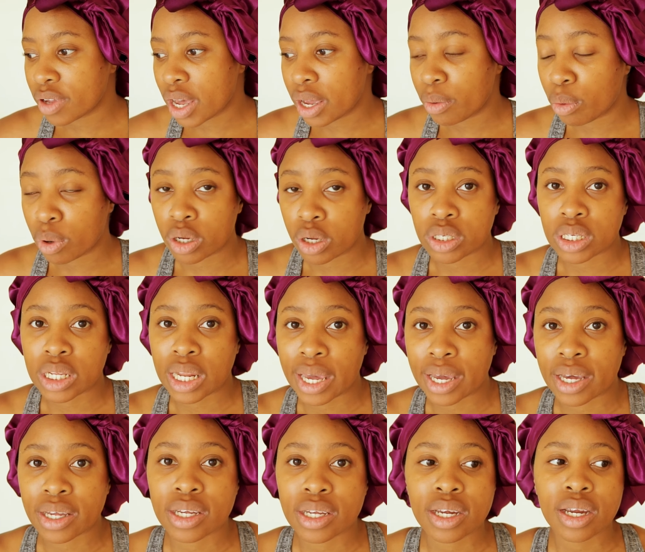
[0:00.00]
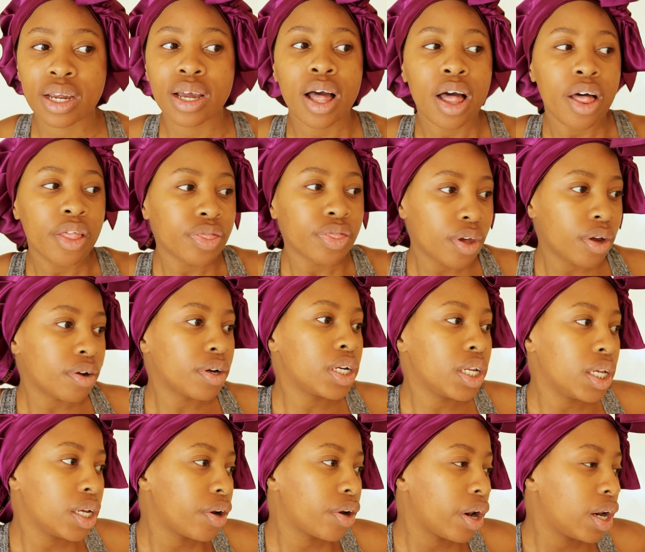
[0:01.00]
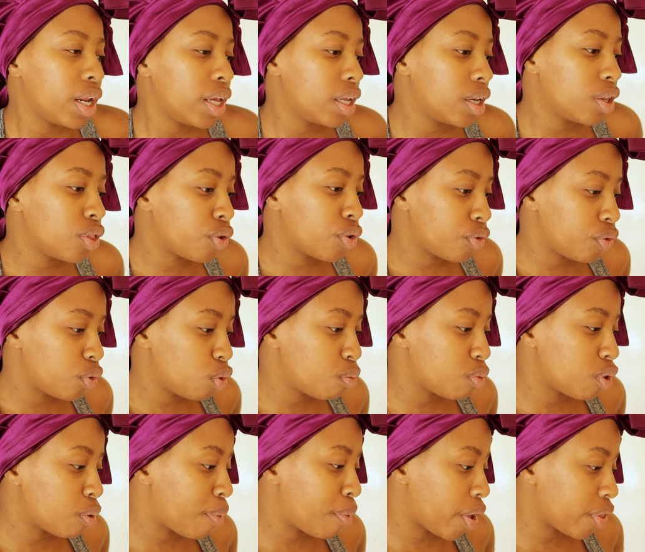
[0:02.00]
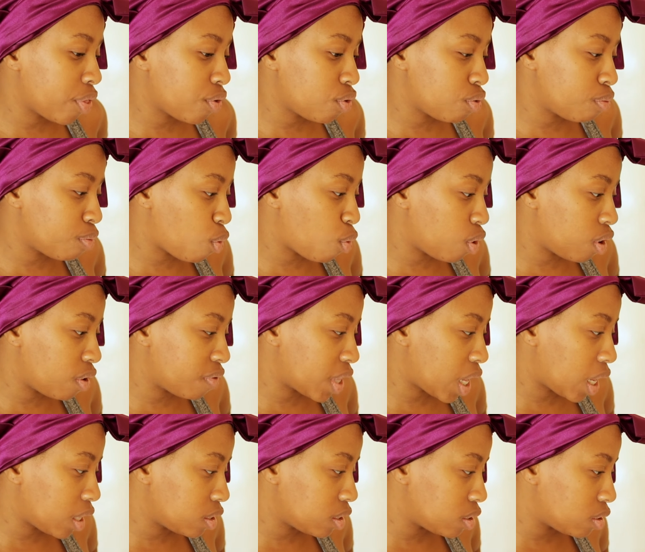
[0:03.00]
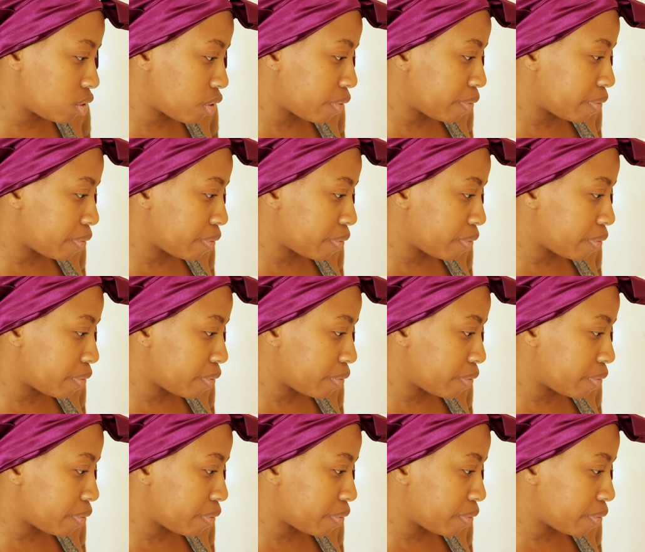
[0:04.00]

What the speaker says: I wanted to like thoroughly clean the room, the bathroom, all of that. So